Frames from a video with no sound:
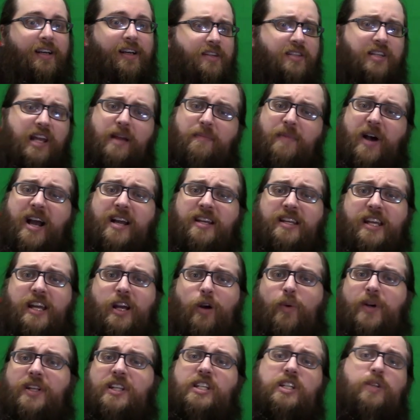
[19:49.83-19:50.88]
Same
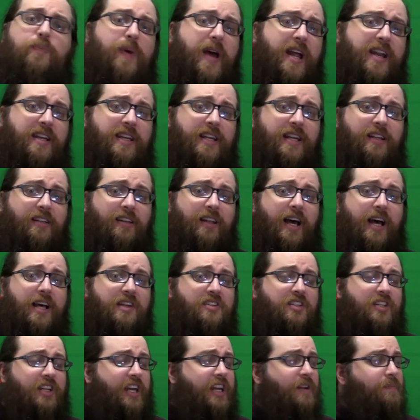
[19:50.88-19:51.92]
idea with spending
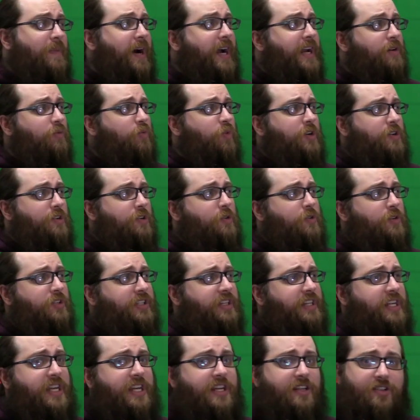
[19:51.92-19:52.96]
less. It might reduce
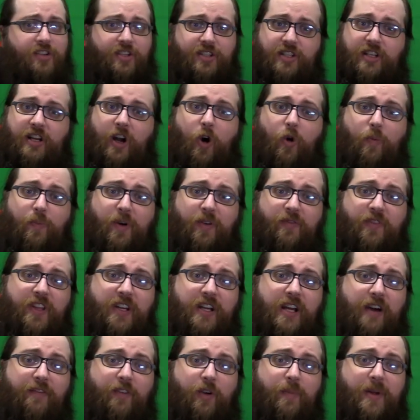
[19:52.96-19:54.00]
the scope of the
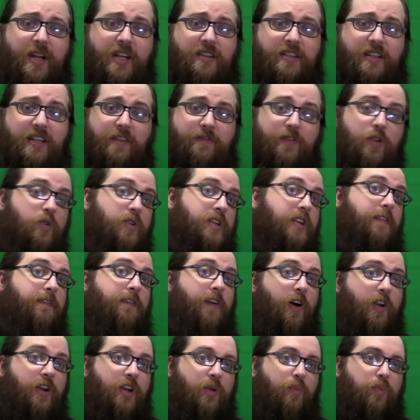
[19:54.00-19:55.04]
government if you
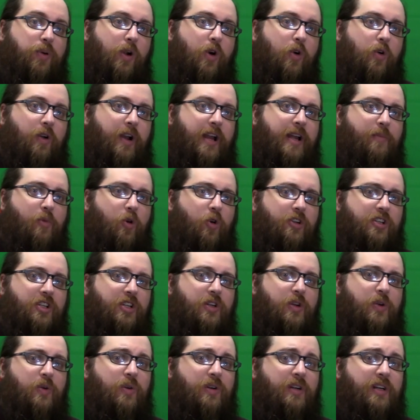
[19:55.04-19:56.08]
defund a program or
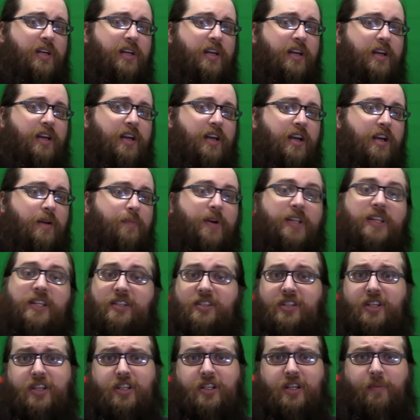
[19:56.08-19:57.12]
two, But the
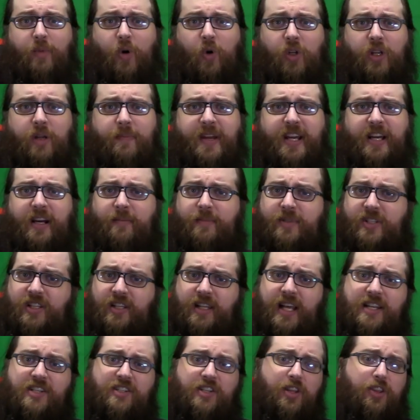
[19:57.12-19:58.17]
system only becomes
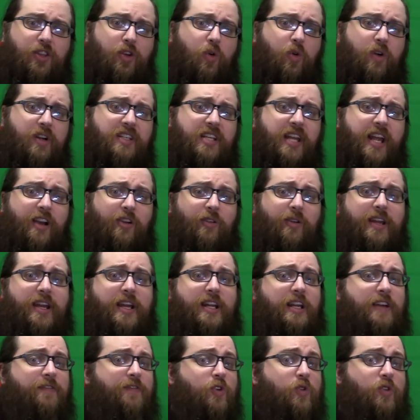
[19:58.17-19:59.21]
less
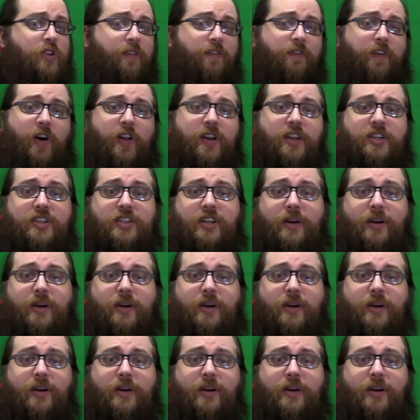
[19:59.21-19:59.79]
authoritarian if you defund